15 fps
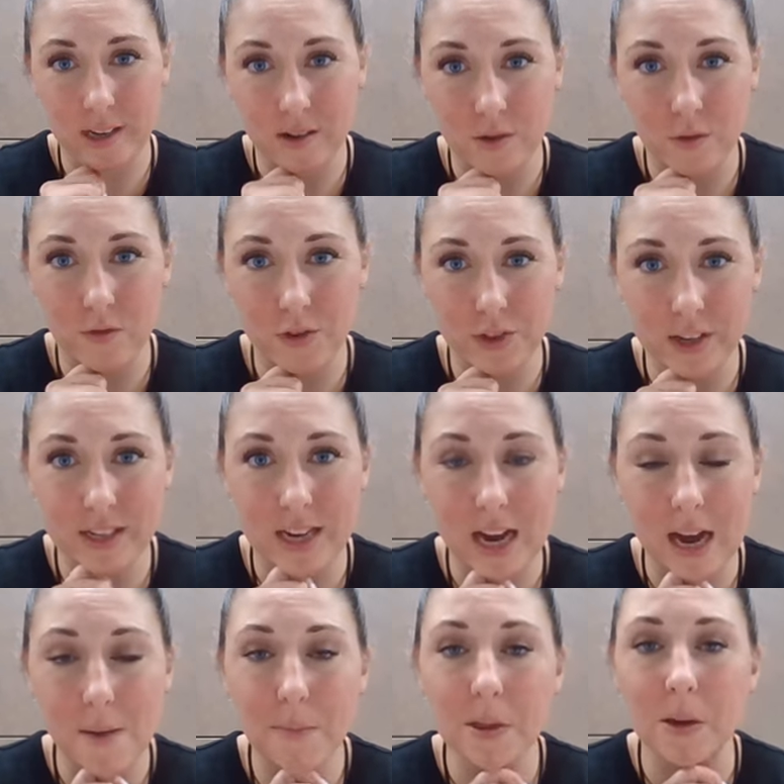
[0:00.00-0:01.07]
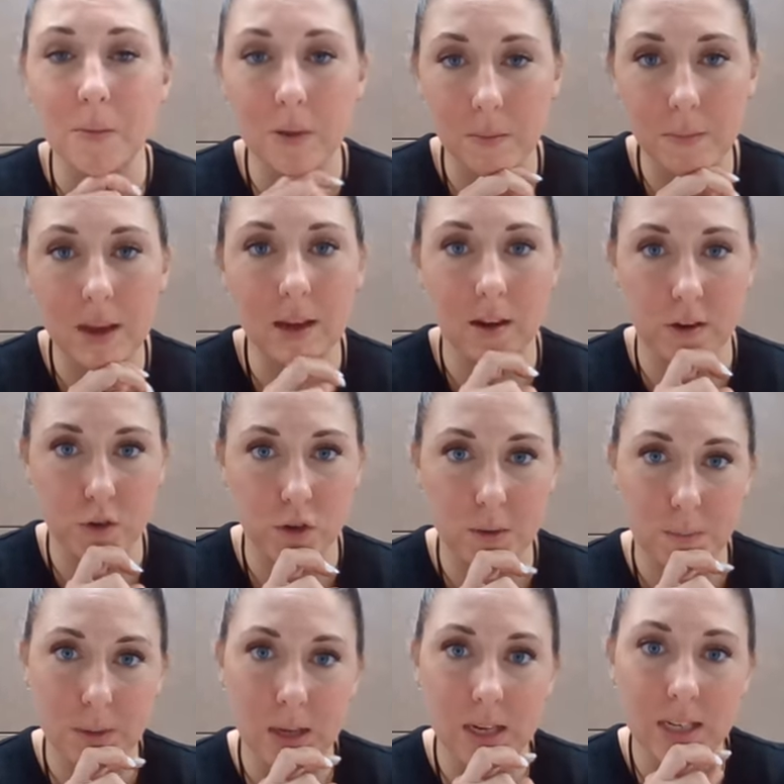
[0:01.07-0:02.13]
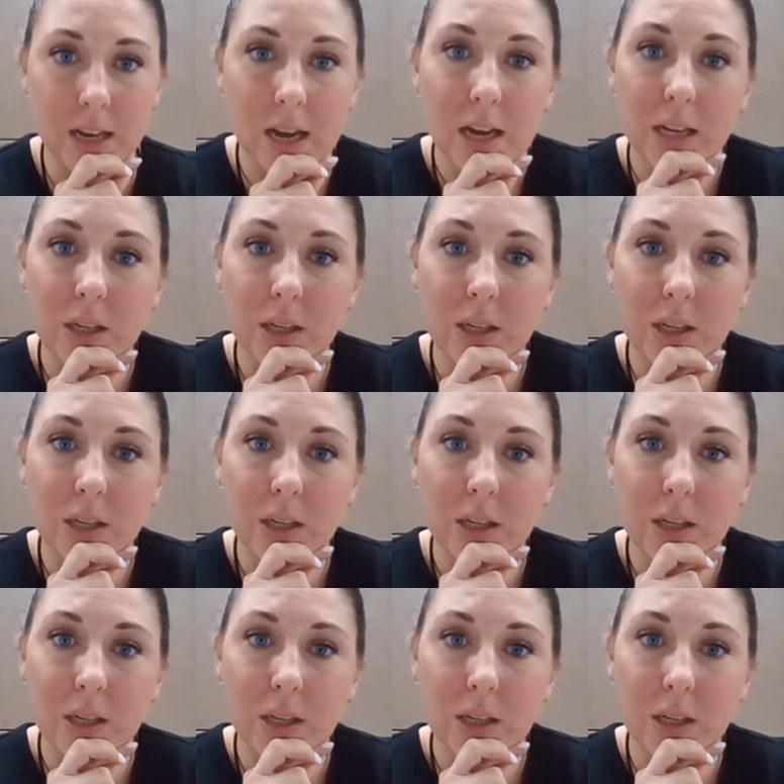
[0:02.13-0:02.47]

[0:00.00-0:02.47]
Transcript: written over the top that would make it a triplet.